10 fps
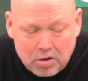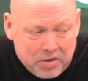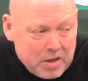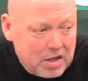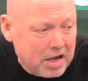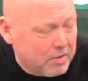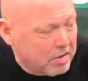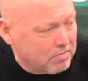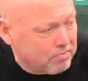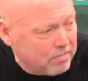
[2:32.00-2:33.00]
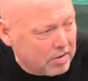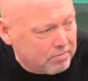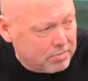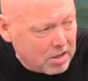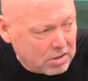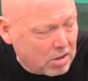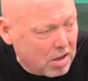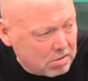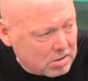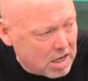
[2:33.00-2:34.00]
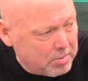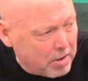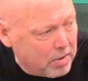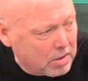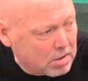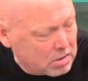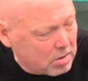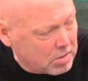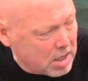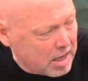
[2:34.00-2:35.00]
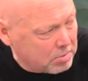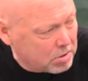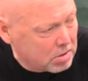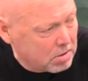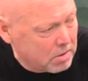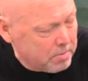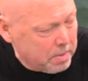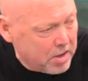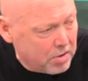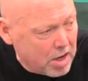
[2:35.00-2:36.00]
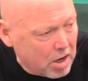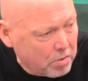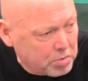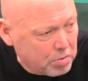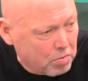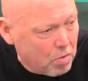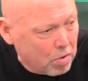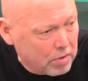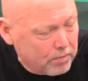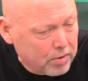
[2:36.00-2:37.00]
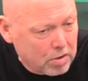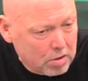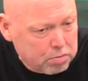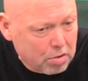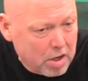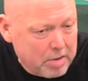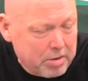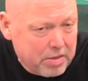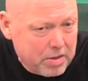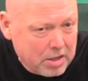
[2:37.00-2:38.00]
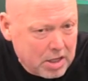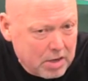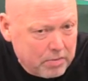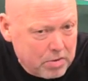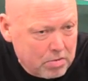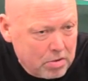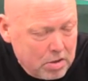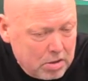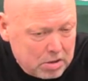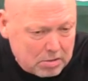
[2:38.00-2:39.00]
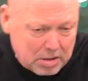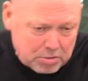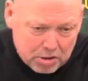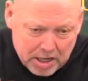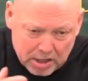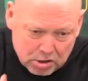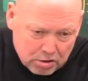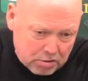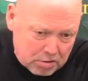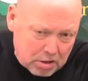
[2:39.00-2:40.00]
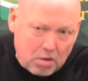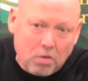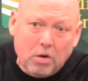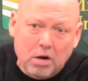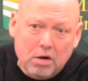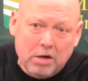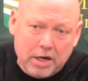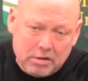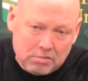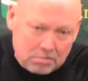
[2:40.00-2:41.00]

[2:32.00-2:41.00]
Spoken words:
You know, I think I've done this a long time, and I think that sometimes you're not always rewarded for good play, but I think that if you sometimes you kind of turn the corner and